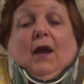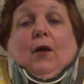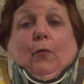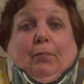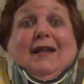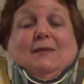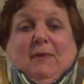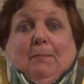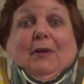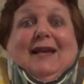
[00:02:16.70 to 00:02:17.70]
or
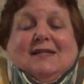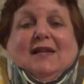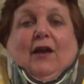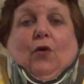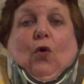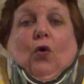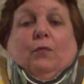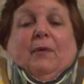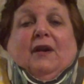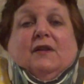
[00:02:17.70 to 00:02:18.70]
be placed on
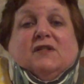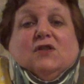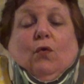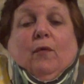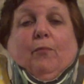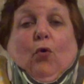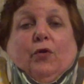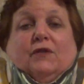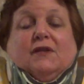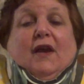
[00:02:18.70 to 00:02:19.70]
hold, but it is so
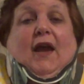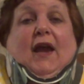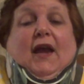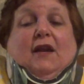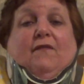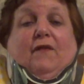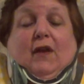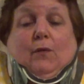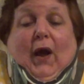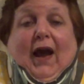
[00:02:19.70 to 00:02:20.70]
important. And if
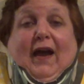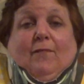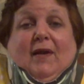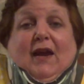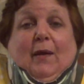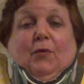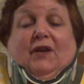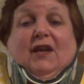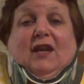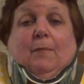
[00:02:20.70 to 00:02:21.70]
I've been able
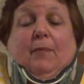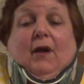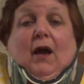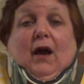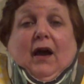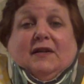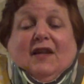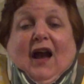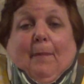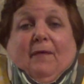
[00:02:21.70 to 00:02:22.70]
to keep on
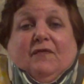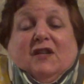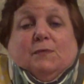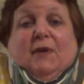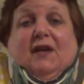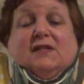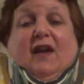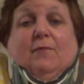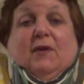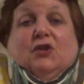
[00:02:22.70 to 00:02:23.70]
top of this because
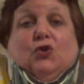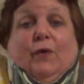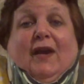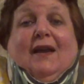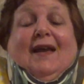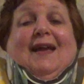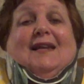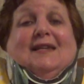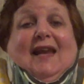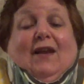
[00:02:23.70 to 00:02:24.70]
I've been doing
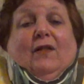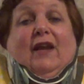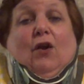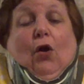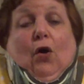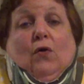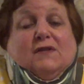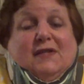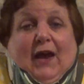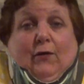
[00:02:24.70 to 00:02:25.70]
daily
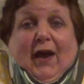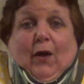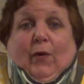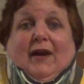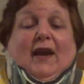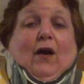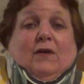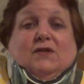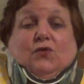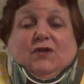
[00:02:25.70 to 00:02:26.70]
calls. Now, not right now
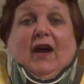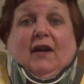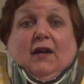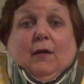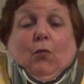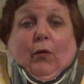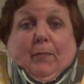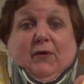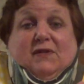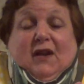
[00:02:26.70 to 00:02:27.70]
because there's not any more
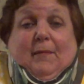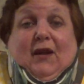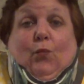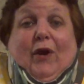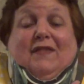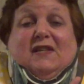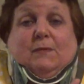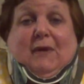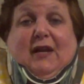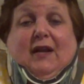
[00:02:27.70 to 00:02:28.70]
bills coming in right
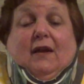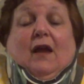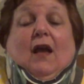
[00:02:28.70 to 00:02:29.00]
this minute,